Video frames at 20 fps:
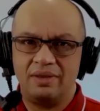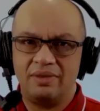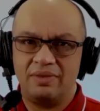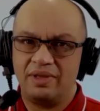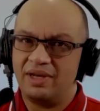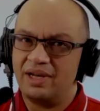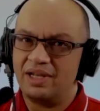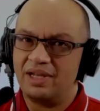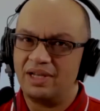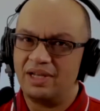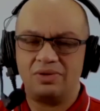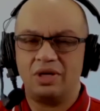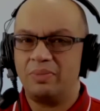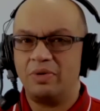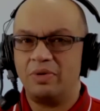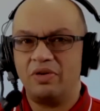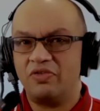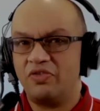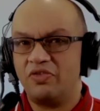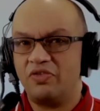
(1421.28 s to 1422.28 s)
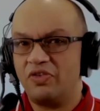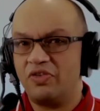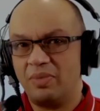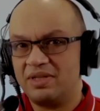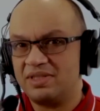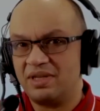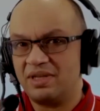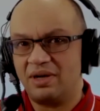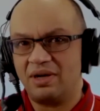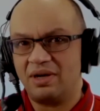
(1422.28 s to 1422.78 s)
then that's not going to be good for your
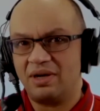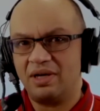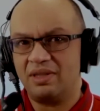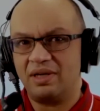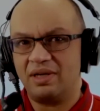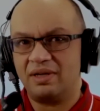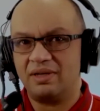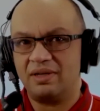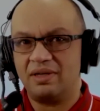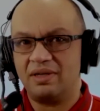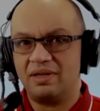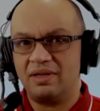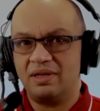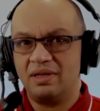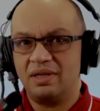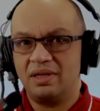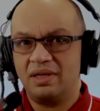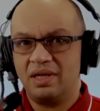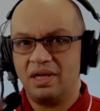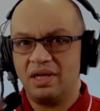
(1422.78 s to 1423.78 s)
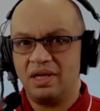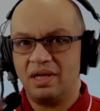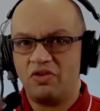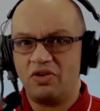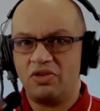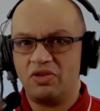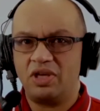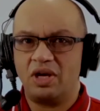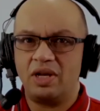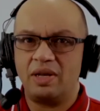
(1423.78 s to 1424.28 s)
mindset either. If you're
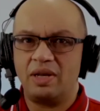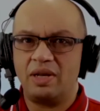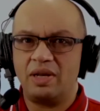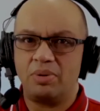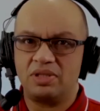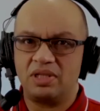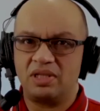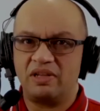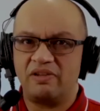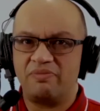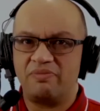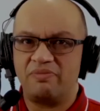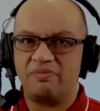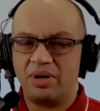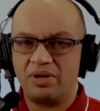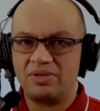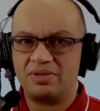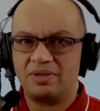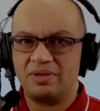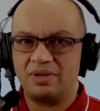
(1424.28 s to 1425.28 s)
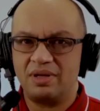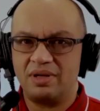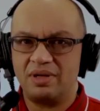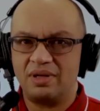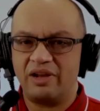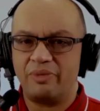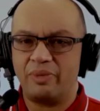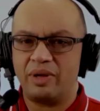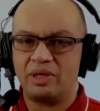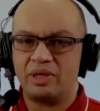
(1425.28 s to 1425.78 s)
the only positive person and
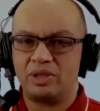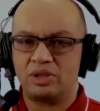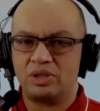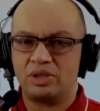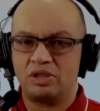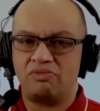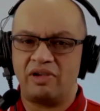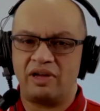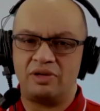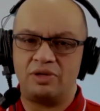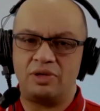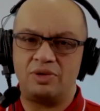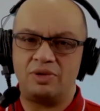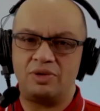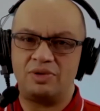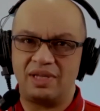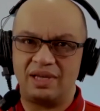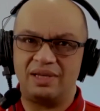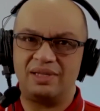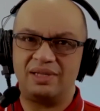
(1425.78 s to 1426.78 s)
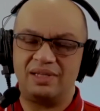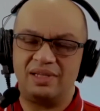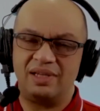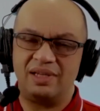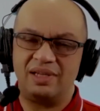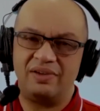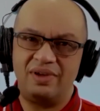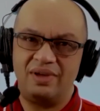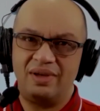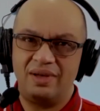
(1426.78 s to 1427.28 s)
no one else around you is
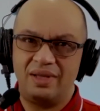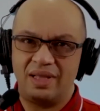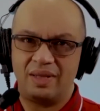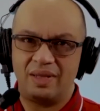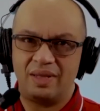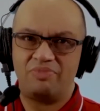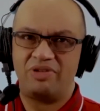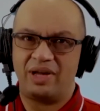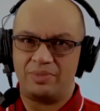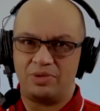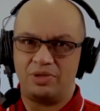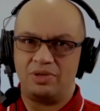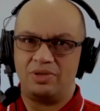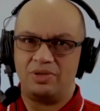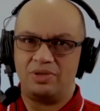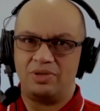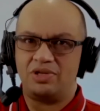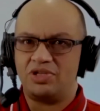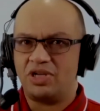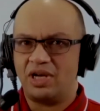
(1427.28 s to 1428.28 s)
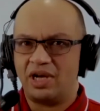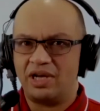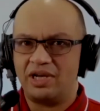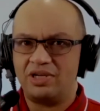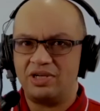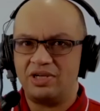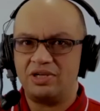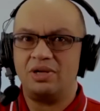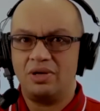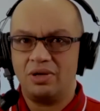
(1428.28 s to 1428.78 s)
negative, then perhaps you need to
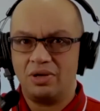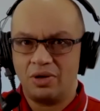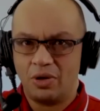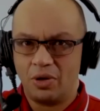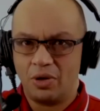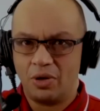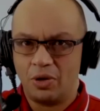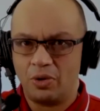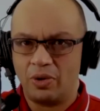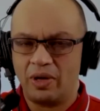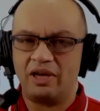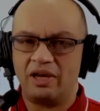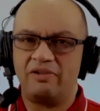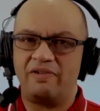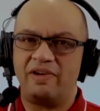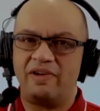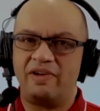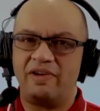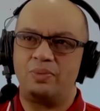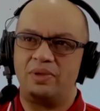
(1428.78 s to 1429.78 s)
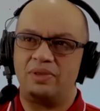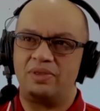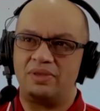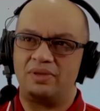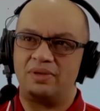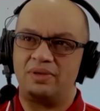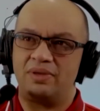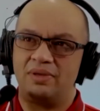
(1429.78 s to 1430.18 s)
change who you hang around with.